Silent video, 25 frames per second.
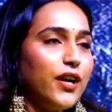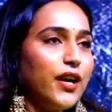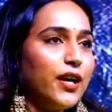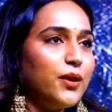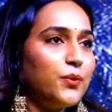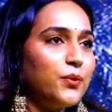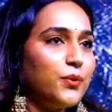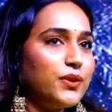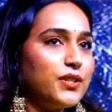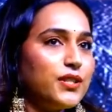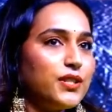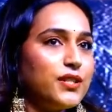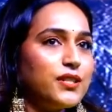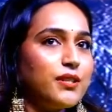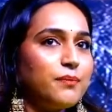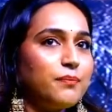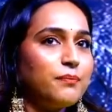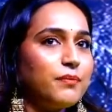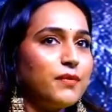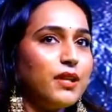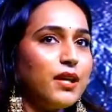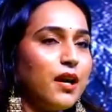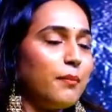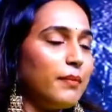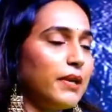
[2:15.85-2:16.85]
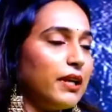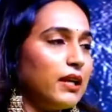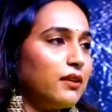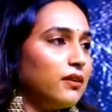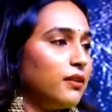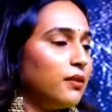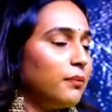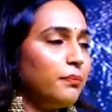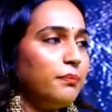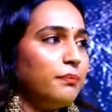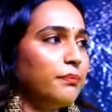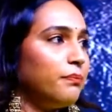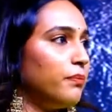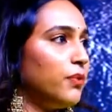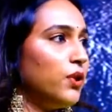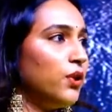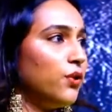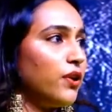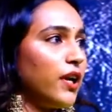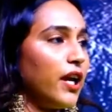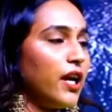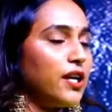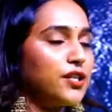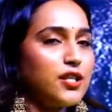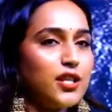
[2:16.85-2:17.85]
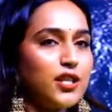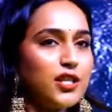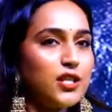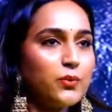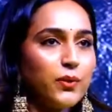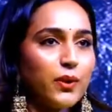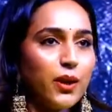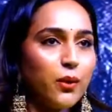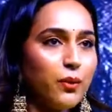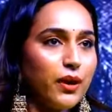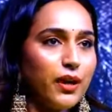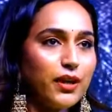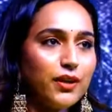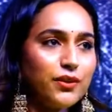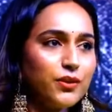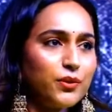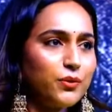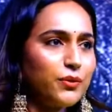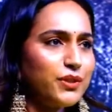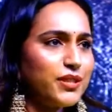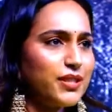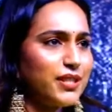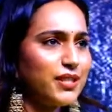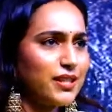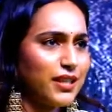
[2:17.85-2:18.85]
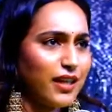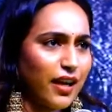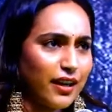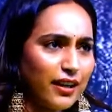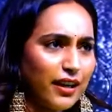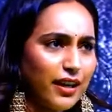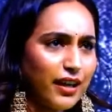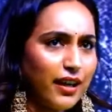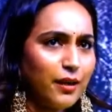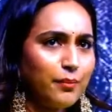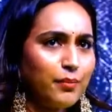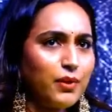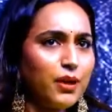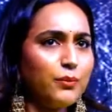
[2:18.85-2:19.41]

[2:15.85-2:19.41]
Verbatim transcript: it was, I mean, the locations we went to was stunning.